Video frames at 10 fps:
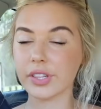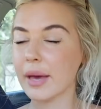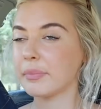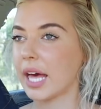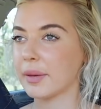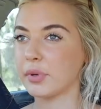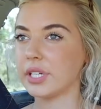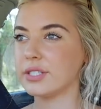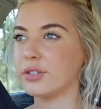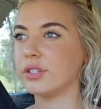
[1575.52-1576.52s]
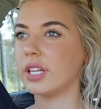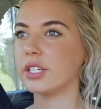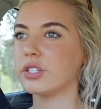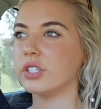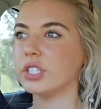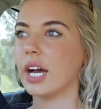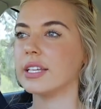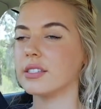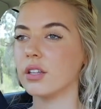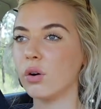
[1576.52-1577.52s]
on that black bodysuit that I showed you
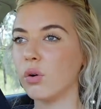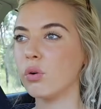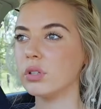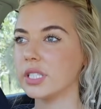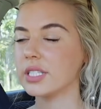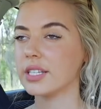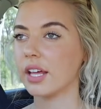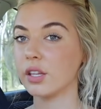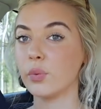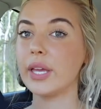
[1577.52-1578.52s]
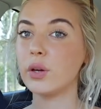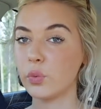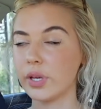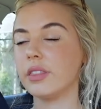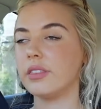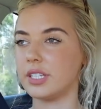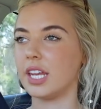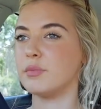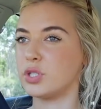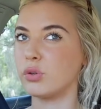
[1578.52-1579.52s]
guys in the haul at the start of the week with the
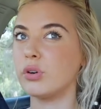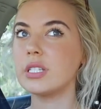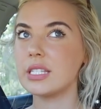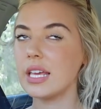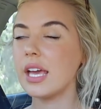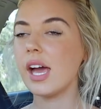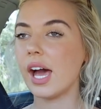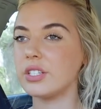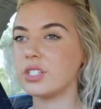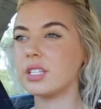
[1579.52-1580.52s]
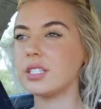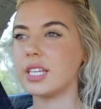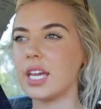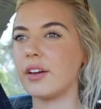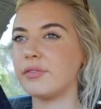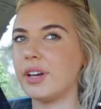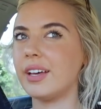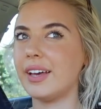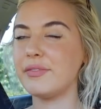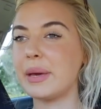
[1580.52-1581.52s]
denim shorts, as you can see,
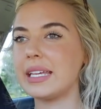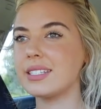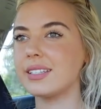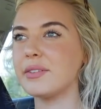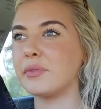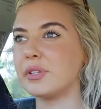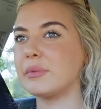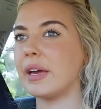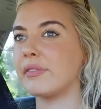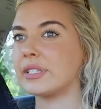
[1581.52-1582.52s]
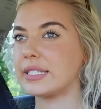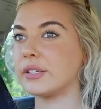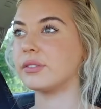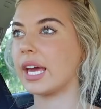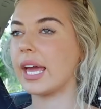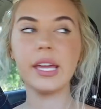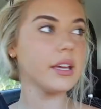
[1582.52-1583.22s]
I've basically worn them every single day,